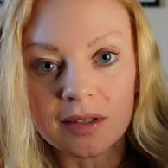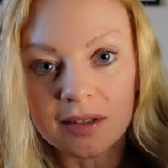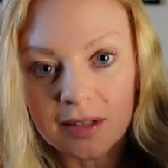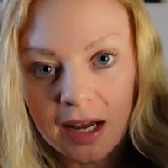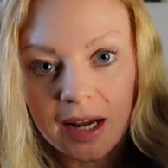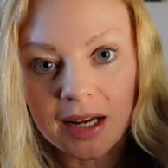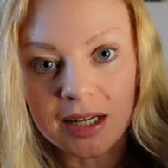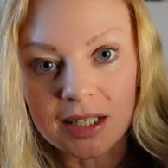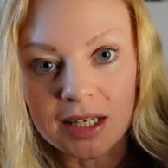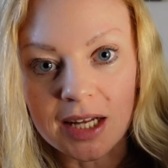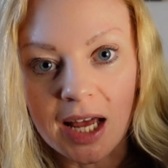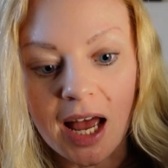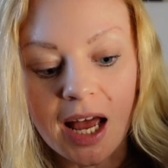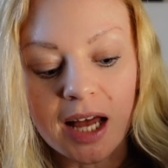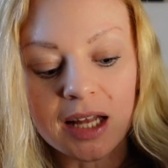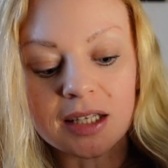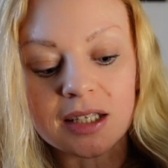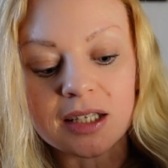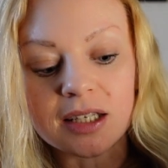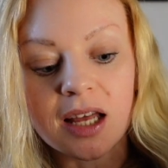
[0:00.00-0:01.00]

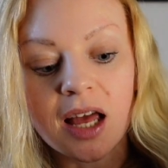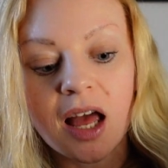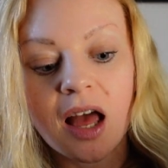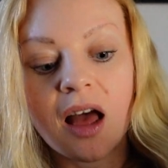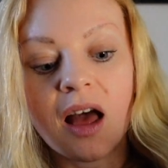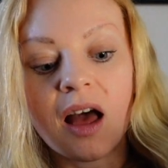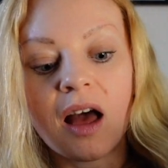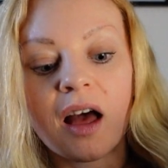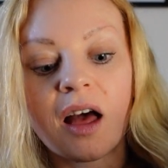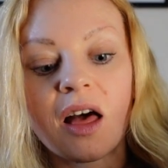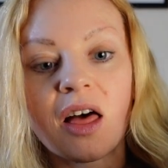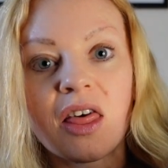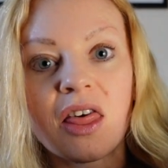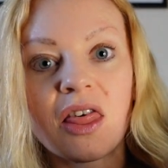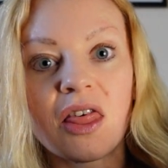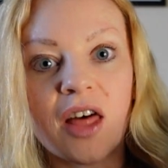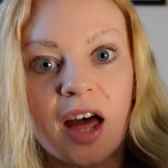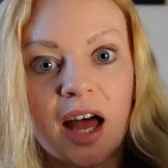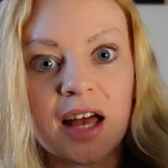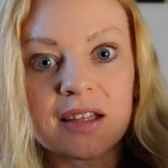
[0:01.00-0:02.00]
secondhand.
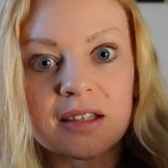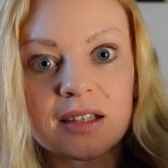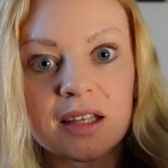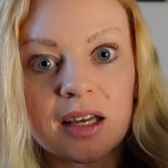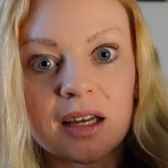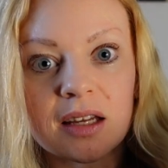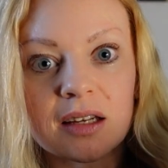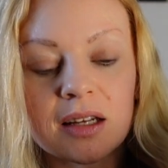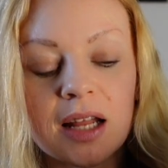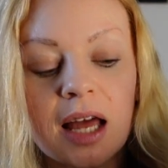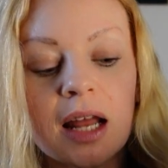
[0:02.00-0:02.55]
That's it.